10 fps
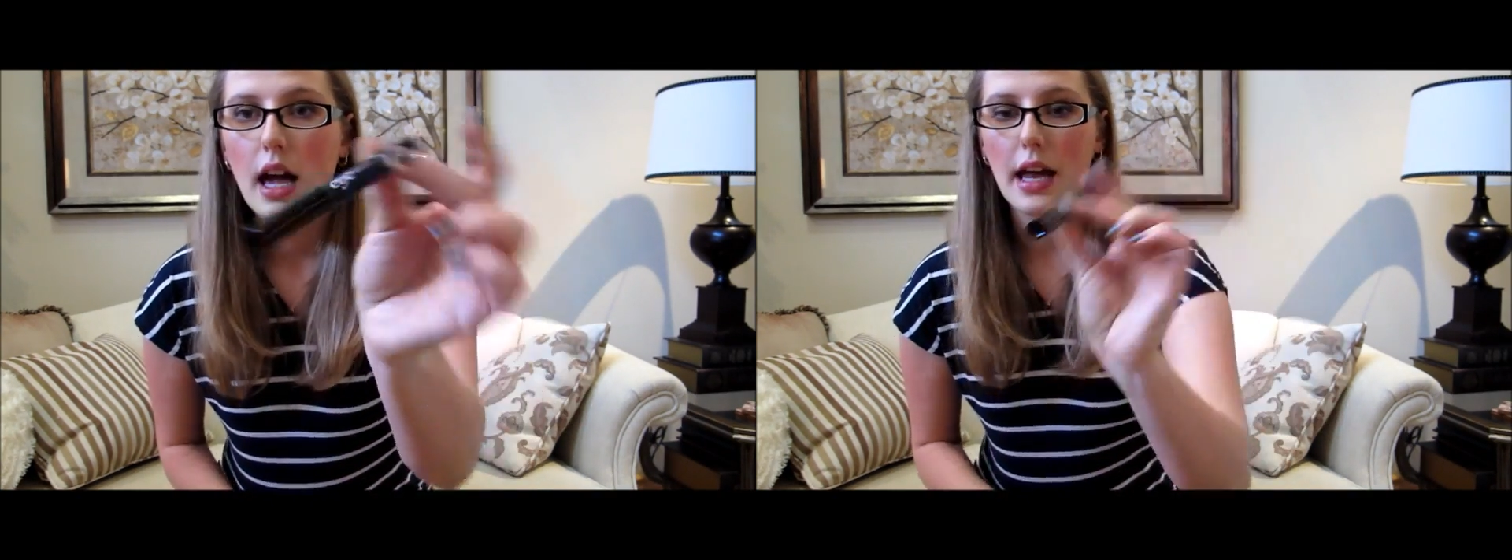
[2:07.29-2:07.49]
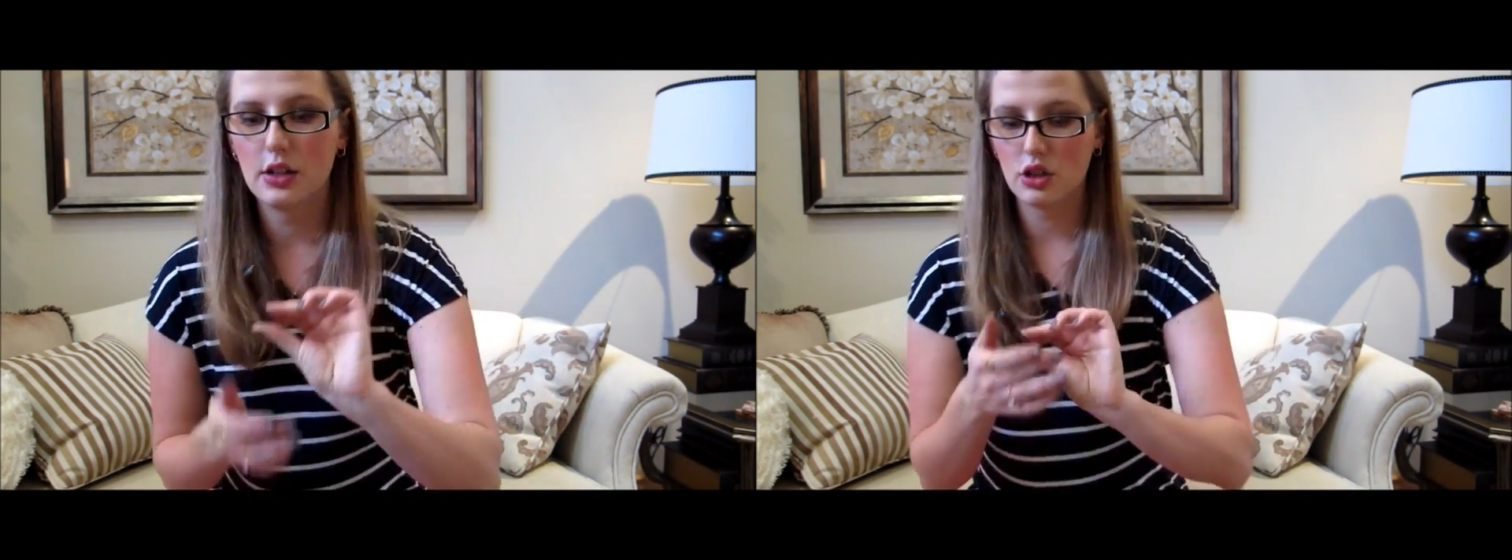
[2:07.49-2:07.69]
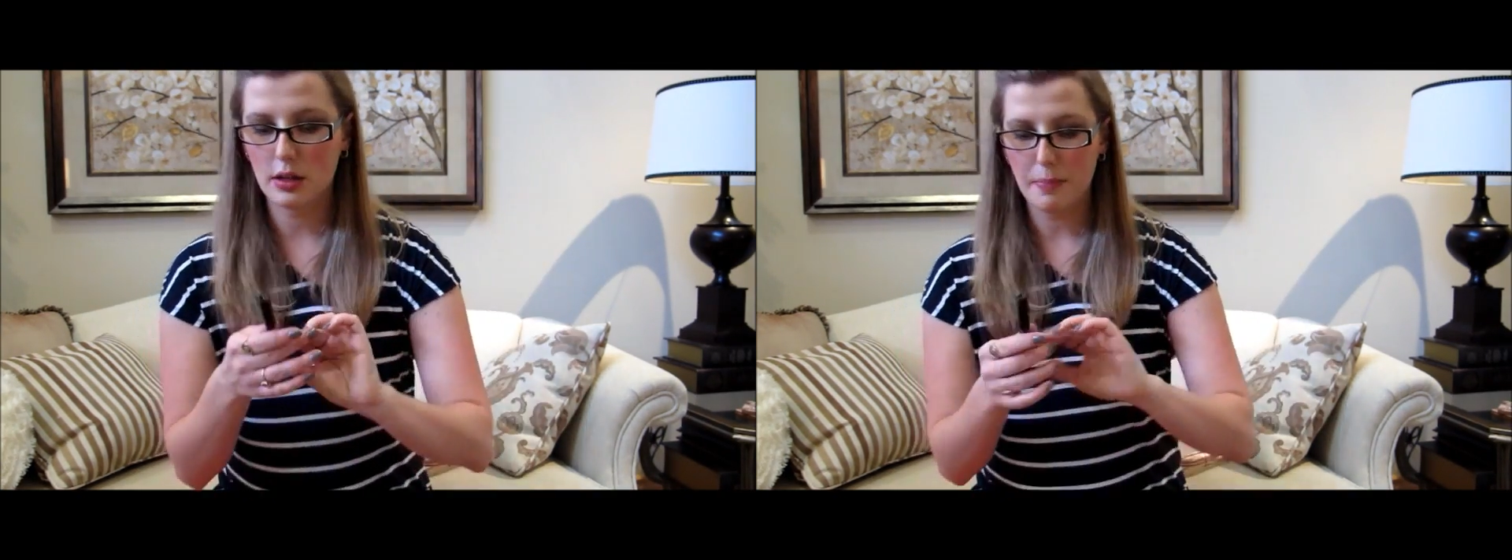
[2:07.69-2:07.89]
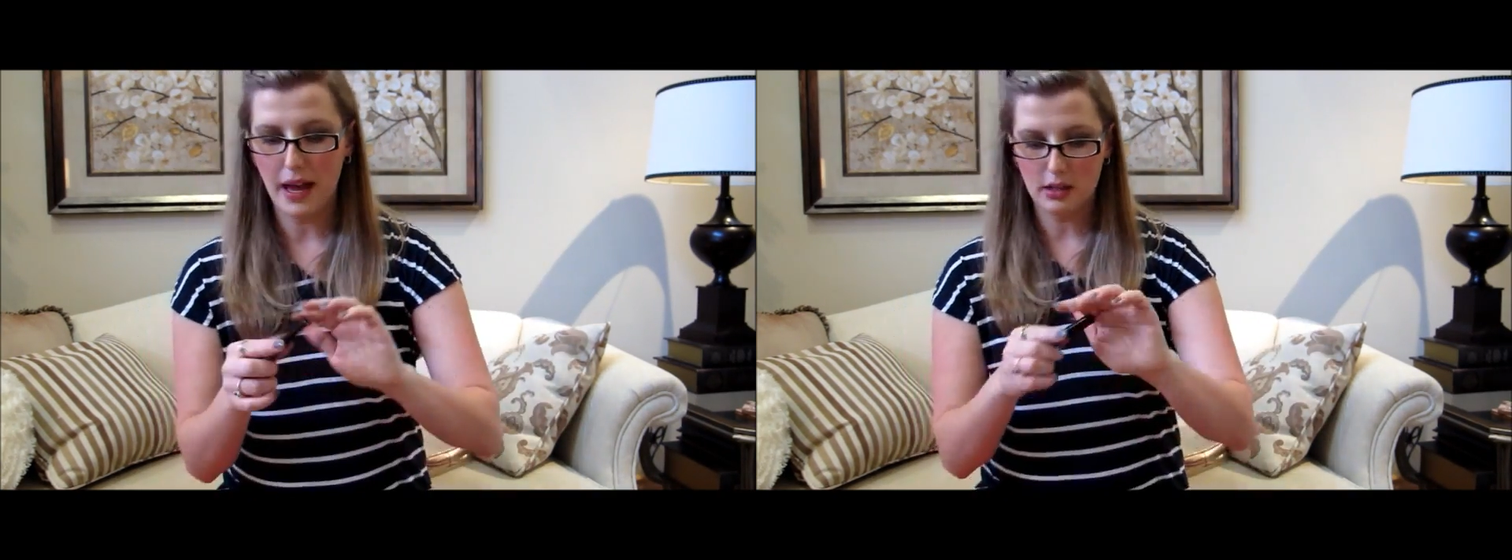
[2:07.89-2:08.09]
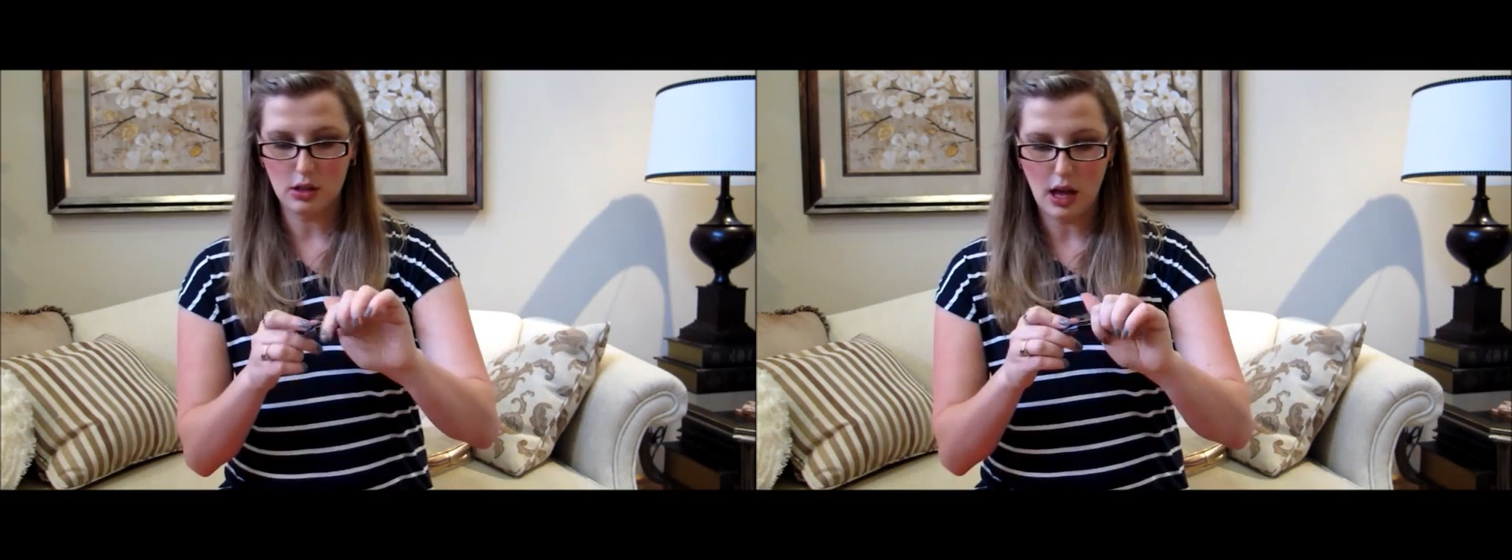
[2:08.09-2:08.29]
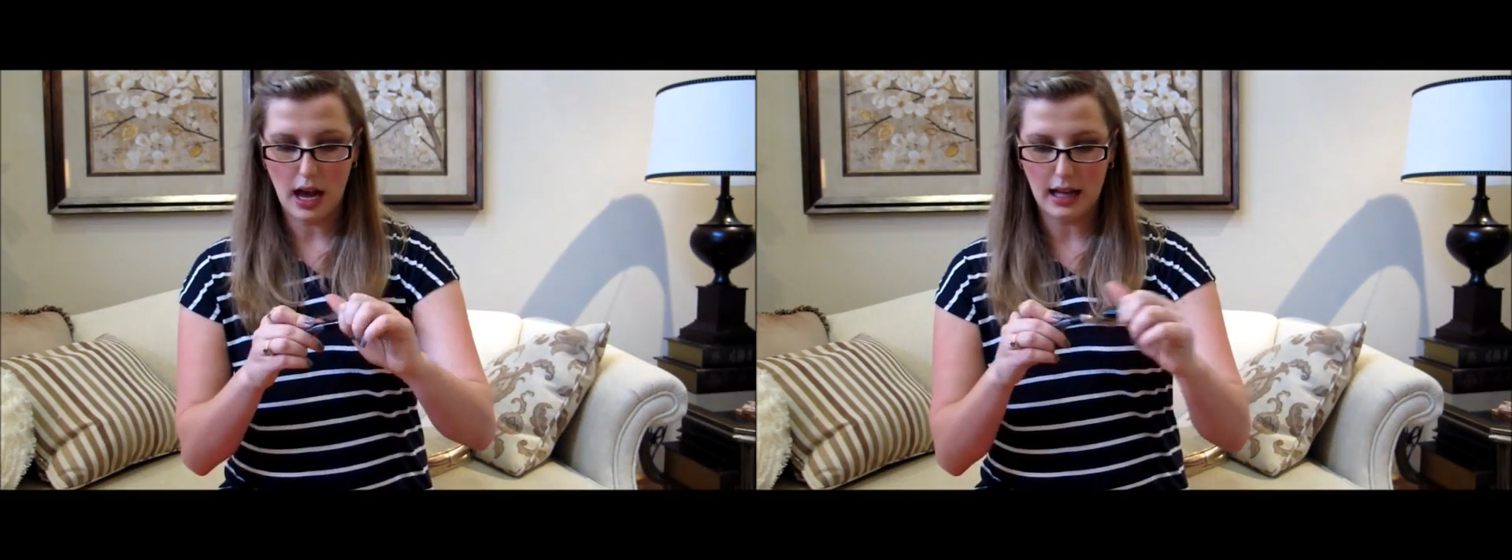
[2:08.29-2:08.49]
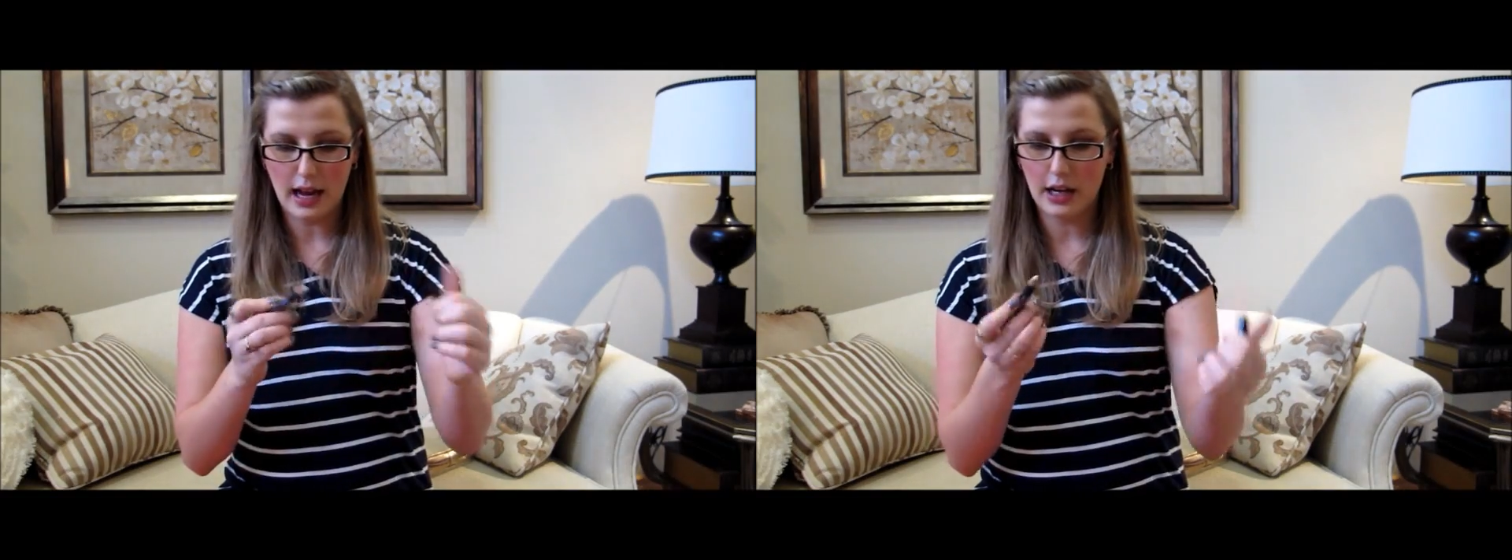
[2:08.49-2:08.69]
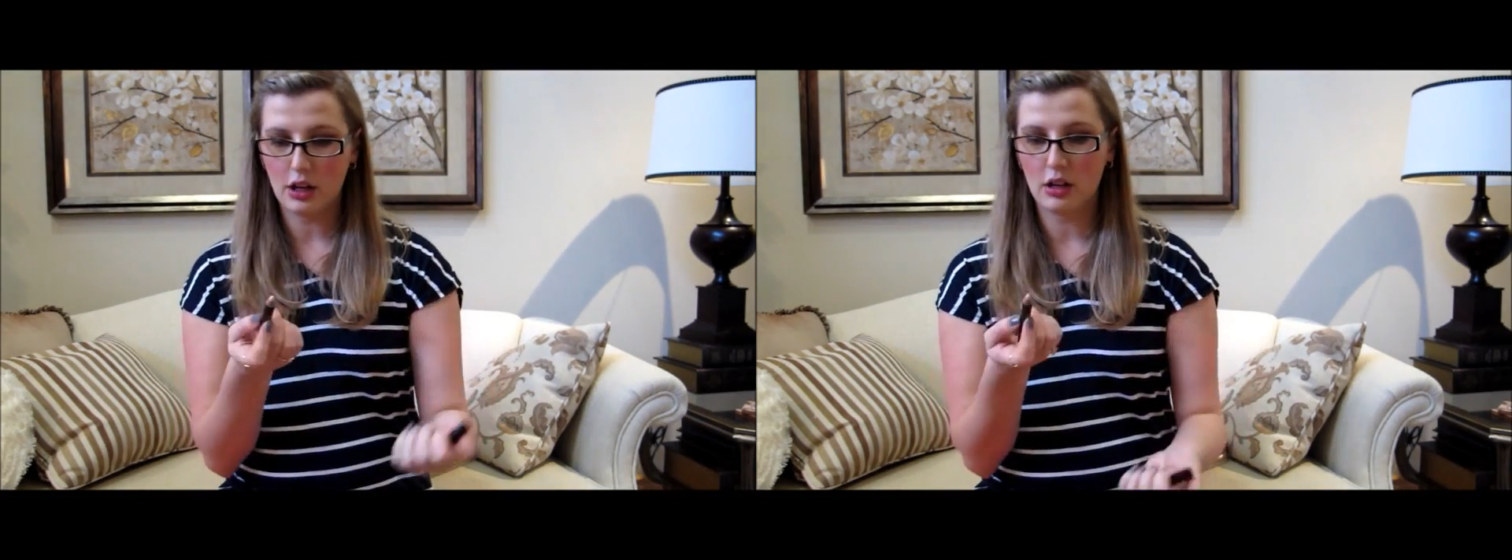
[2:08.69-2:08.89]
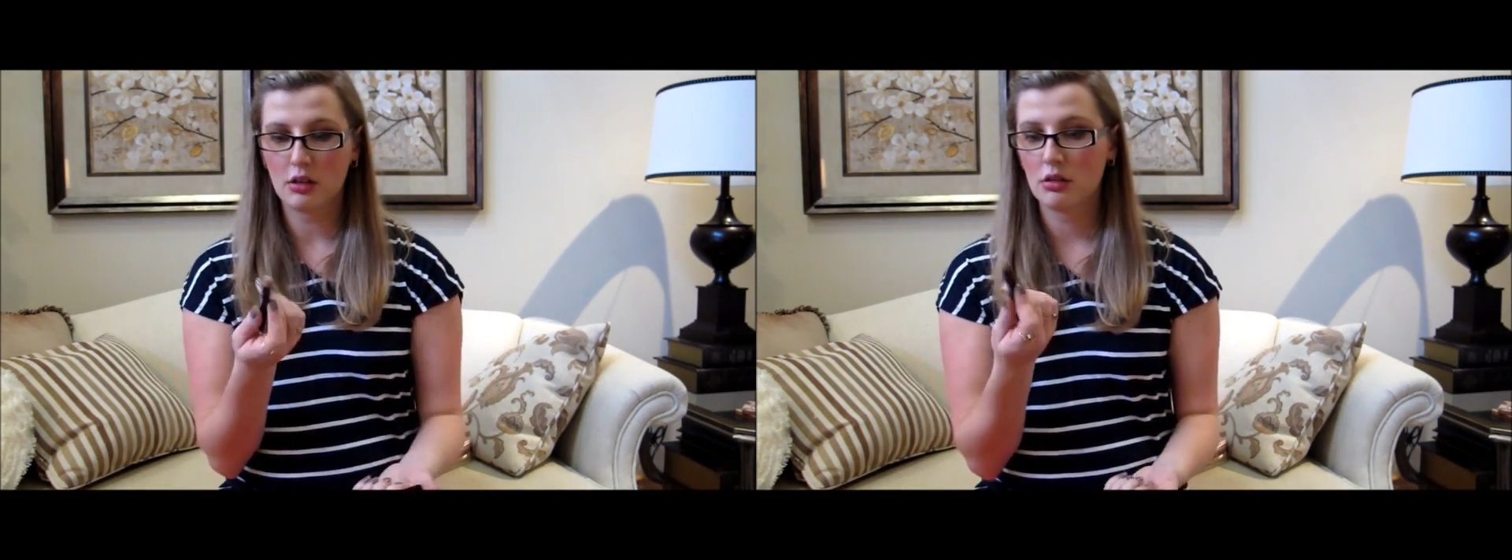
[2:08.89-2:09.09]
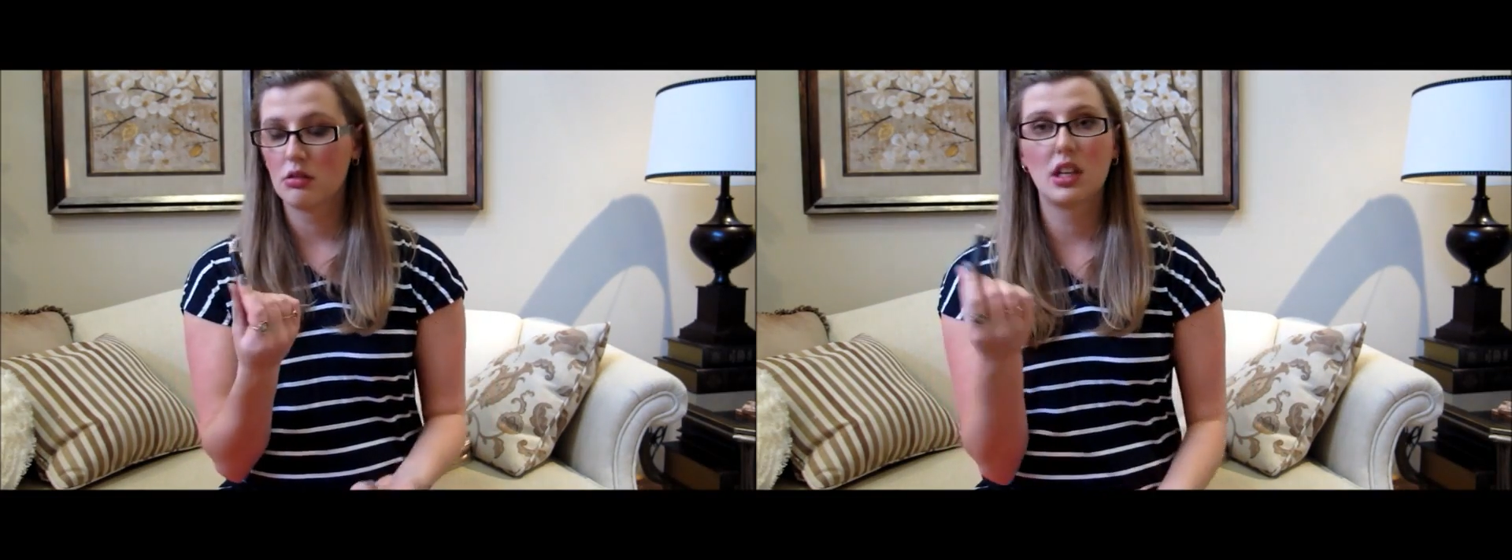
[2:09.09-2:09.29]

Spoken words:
And it's just a pencil highlighter.